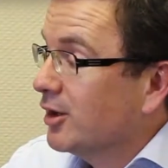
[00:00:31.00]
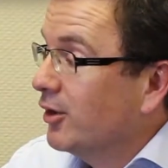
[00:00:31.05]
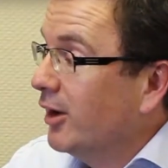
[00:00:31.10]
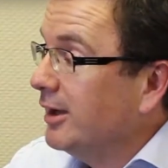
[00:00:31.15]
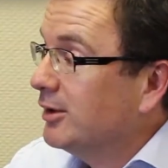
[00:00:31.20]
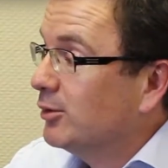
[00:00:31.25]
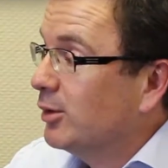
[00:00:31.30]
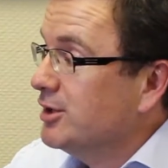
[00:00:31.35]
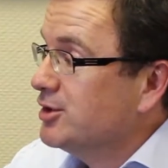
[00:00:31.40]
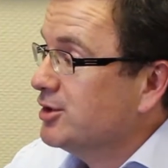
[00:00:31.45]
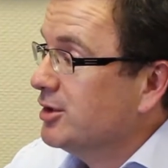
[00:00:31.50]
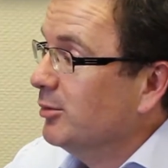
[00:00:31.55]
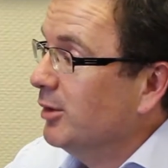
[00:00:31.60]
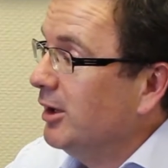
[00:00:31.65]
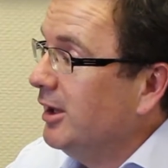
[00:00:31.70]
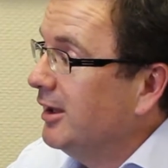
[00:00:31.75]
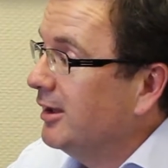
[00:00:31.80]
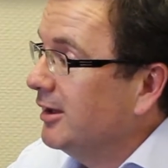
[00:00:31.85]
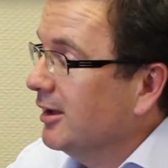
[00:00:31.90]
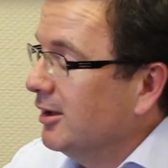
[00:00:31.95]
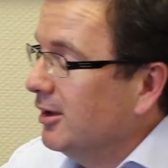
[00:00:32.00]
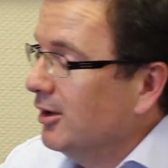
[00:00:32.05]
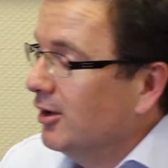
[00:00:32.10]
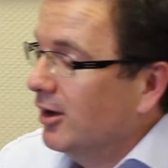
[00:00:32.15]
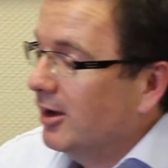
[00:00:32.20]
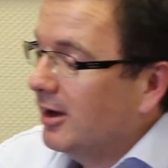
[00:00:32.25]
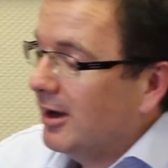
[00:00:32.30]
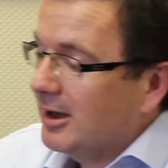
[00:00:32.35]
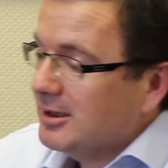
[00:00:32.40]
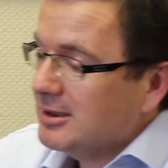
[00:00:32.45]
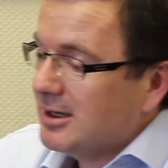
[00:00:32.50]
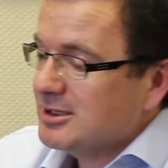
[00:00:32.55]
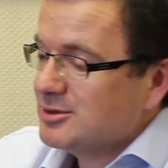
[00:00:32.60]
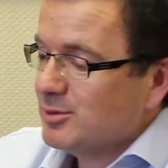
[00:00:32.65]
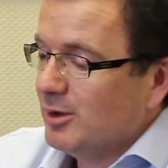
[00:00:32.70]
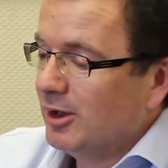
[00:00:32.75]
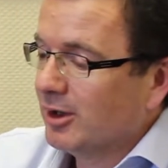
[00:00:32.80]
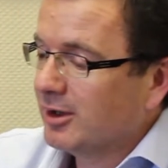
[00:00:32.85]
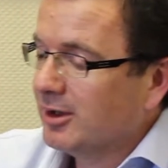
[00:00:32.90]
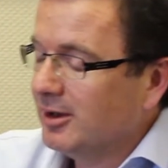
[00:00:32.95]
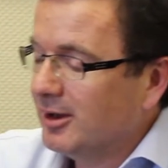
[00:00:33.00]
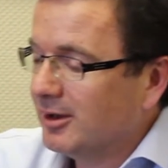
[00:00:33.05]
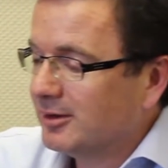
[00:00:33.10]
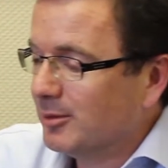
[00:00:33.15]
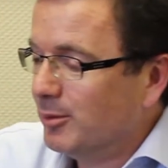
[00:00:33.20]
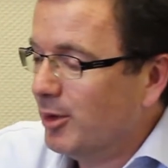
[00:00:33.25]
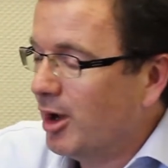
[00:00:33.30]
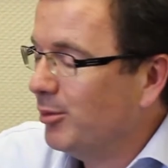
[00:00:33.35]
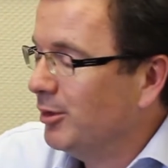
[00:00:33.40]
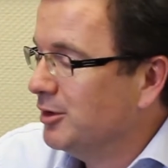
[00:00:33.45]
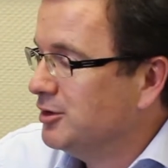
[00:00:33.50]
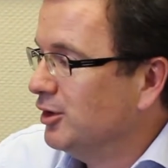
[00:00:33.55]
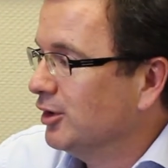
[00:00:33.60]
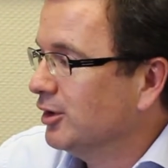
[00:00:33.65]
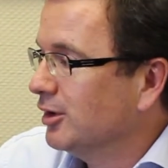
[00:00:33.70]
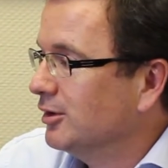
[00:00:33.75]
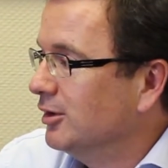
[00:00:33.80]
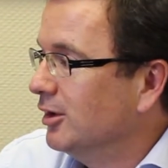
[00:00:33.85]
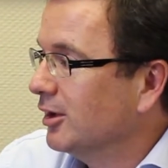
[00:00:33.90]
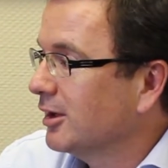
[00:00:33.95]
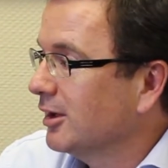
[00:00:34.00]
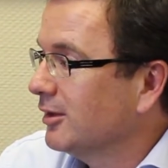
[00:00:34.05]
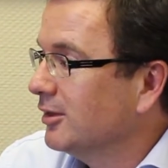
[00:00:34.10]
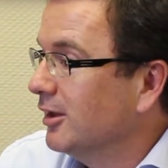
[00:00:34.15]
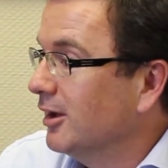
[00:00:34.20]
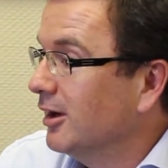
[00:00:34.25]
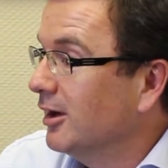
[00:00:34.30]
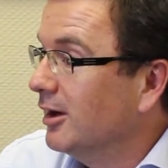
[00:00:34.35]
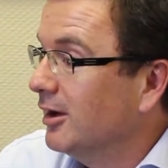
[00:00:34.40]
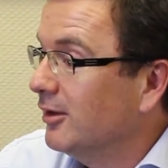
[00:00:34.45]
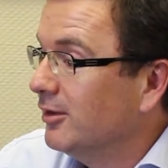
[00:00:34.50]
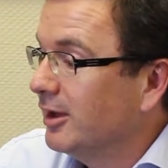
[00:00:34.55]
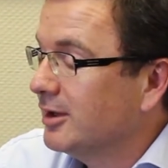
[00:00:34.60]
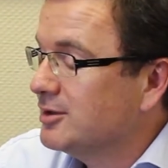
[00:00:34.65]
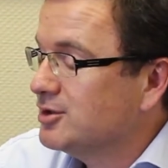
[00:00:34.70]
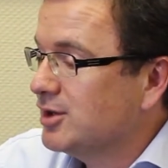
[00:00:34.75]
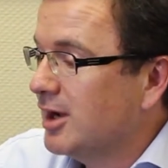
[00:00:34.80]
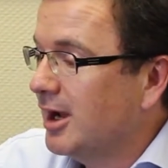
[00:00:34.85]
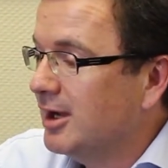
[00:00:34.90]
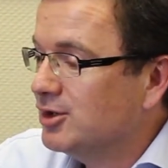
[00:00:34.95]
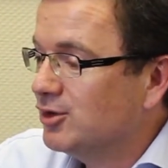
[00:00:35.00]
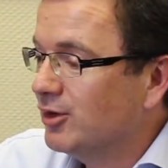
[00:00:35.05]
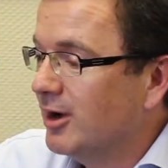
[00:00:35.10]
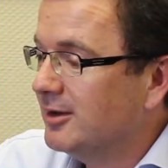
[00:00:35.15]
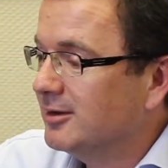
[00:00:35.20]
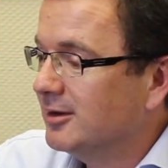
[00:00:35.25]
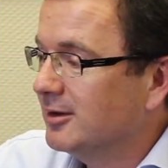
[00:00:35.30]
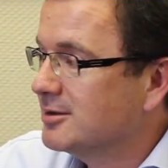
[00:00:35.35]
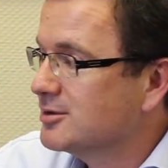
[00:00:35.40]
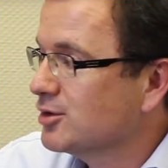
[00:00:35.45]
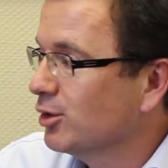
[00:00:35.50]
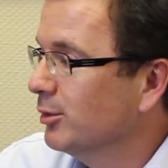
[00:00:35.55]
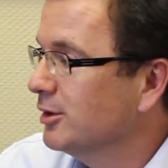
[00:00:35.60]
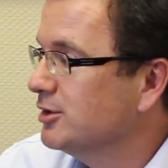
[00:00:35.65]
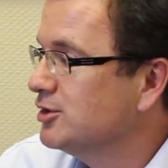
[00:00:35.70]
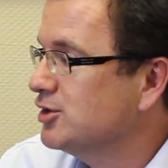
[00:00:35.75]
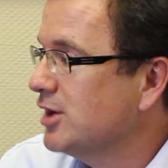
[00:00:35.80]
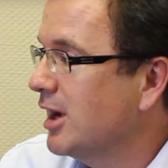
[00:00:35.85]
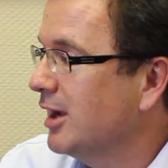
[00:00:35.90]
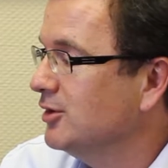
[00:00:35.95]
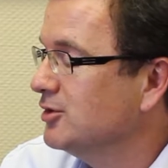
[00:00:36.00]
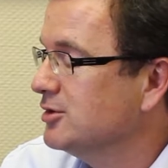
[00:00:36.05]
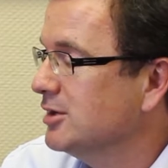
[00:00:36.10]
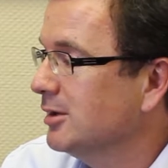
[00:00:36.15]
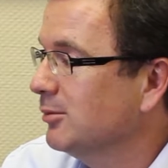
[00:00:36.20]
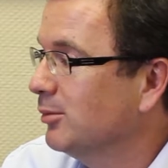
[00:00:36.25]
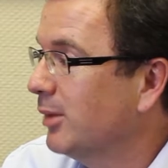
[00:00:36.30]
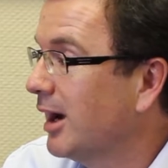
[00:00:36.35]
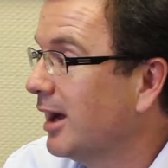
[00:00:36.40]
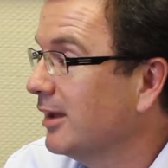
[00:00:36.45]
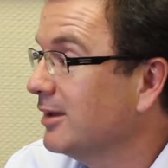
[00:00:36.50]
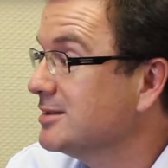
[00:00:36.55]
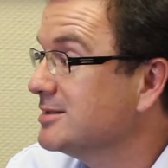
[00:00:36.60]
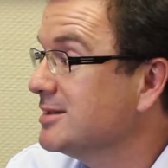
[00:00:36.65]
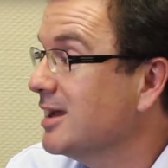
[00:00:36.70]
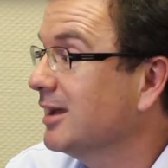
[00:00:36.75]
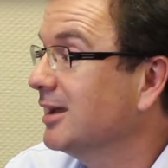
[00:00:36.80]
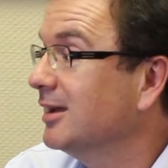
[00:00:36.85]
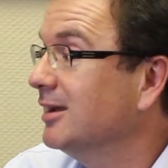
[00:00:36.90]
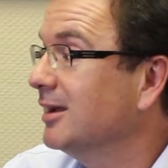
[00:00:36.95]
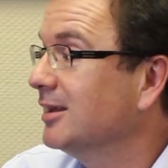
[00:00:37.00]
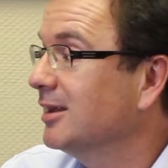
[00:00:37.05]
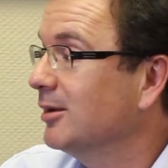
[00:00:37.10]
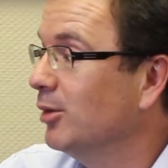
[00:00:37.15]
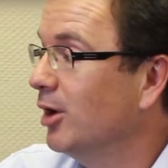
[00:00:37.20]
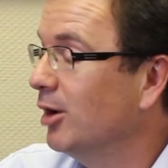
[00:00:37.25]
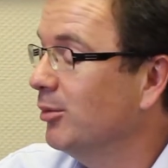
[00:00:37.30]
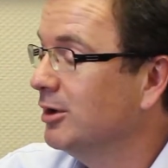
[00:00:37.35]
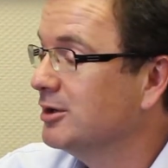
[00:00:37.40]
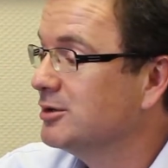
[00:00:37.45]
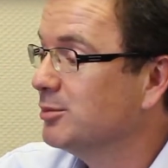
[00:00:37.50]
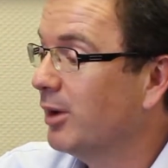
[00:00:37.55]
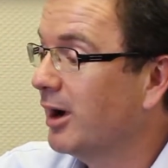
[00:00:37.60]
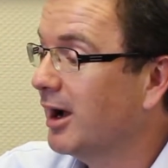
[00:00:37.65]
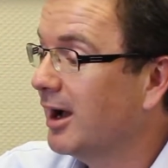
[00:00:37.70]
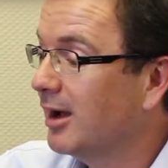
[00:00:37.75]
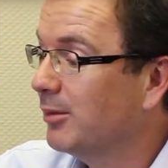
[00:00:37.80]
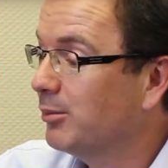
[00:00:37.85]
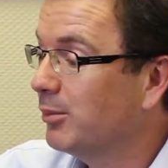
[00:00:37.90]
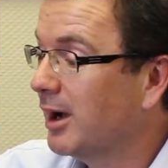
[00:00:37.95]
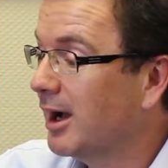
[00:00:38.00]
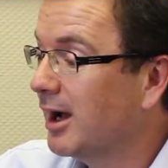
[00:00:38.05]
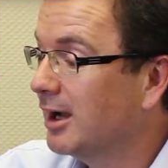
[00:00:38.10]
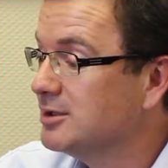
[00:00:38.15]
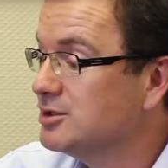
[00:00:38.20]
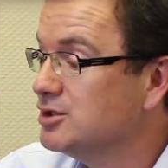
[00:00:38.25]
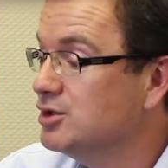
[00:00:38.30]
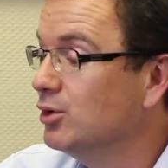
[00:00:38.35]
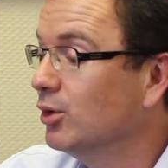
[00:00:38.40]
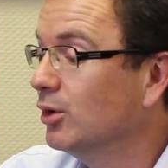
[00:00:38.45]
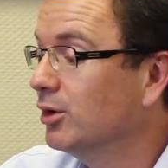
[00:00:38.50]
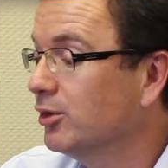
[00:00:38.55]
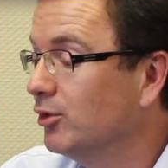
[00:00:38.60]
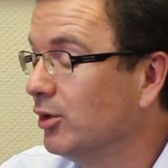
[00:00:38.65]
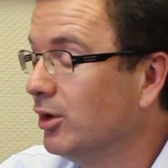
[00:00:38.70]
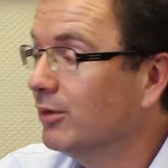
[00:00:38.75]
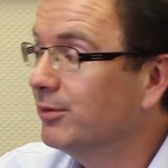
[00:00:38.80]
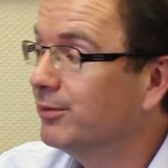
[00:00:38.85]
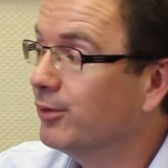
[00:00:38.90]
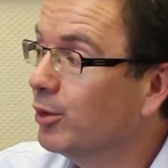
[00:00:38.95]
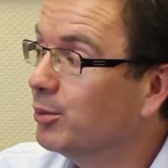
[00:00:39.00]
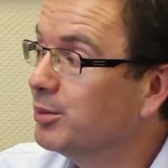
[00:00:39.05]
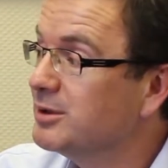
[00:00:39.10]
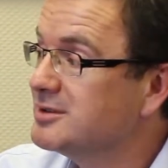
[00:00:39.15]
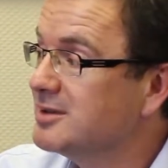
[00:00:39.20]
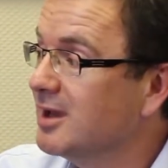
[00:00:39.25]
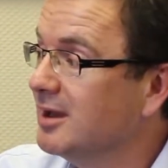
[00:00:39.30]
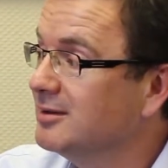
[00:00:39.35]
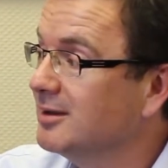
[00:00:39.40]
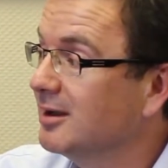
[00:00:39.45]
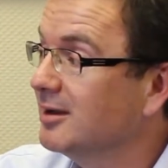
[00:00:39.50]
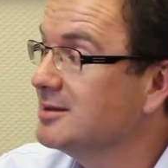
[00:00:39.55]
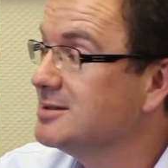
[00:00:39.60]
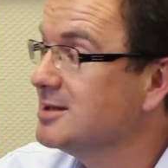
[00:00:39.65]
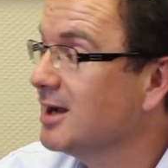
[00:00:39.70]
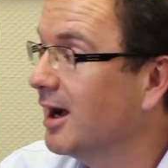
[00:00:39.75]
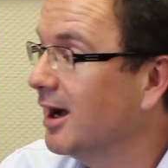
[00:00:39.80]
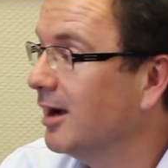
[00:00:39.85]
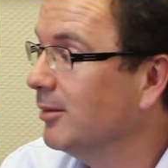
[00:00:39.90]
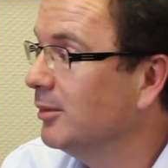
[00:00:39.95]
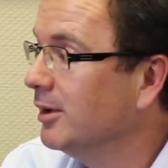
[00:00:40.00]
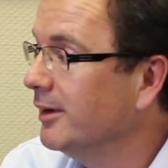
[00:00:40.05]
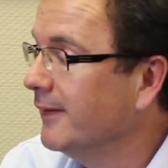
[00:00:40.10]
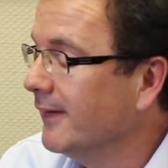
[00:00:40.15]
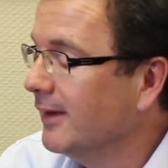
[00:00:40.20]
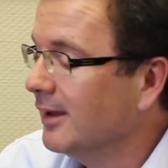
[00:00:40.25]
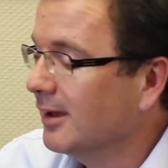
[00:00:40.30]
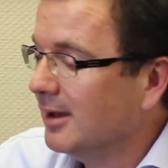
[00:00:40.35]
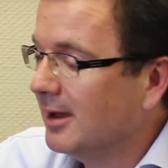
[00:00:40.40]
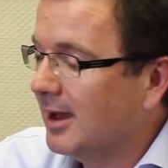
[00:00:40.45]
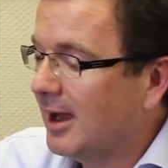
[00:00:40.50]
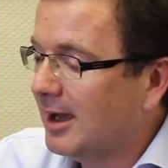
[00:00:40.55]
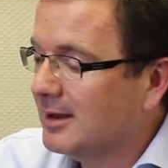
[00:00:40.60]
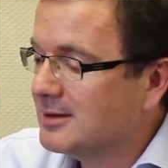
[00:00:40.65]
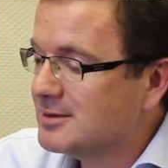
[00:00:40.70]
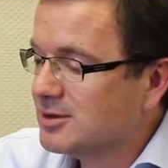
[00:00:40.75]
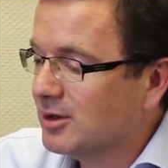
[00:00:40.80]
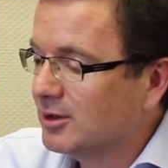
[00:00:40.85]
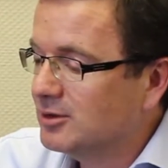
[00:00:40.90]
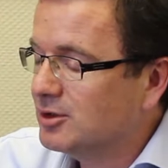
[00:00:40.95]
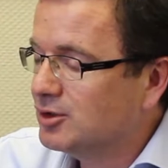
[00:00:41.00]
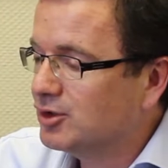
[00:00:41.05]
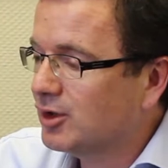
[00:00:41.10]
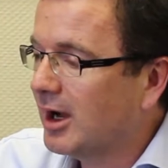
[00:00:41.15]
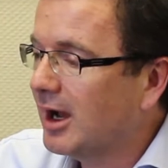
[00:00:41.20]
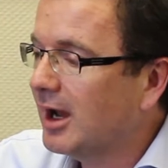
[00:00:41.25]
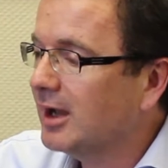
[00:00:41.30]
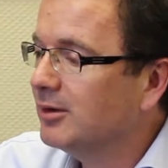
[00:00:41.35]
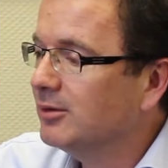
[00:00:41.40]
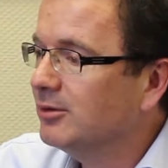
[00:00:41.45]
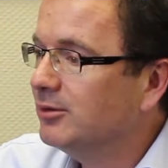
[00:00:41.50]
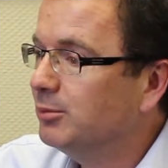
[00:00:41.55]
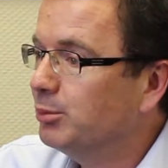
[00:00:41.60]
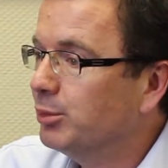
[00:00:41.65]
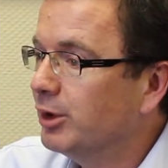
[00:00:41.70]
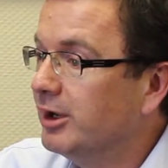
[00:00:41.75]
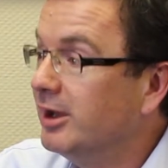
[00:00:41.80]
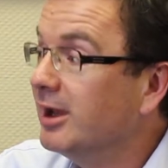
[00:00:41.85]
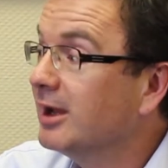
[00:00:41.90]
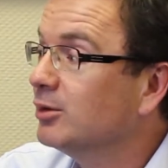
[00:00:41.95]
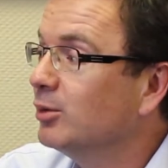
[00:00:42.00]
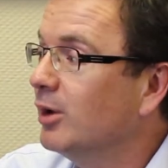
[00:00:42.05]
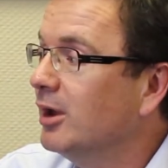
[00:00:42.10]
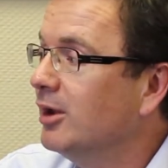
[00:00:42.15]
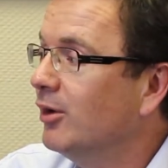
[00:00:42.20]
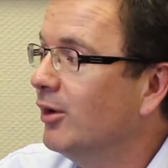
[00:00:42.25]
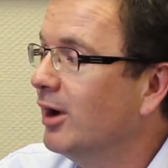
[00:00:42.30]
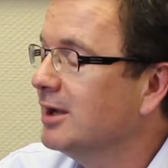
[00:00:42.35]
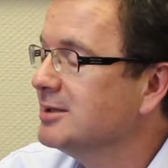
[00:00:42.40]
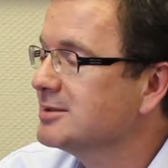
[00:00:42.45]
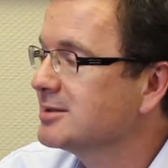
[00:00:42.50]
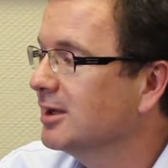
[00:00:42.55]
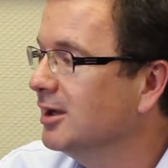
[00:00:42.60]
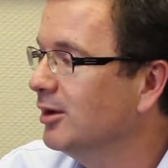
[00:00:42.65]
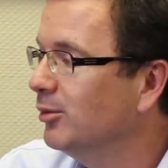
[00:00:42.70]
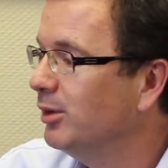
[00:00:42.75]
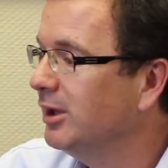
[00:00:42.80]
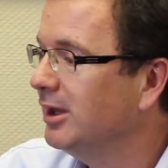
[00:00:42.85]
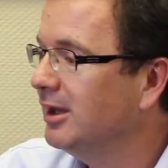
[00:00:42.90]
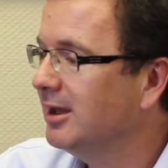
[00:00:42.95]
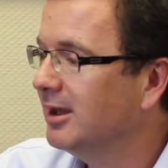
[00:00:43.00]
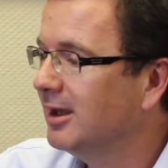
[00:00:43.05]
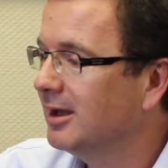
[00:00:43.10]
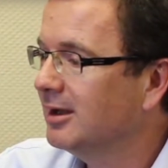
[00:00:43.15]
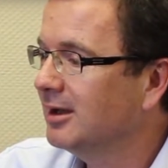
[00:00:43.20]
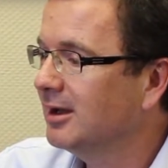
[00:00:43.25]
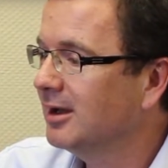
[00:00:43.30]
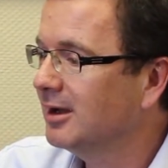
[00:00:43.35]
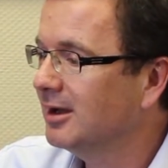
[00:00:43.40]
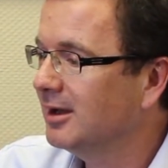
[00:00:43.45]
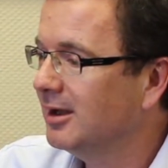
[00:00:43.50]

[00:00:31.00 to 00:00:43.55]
a great question, Monique. As we look at it at the moment, you could look at the exchange rate, and it's almost changing by the second at the moment, by 2 or 3 or 4% at a time. And so to try and predict where the rand's going to be in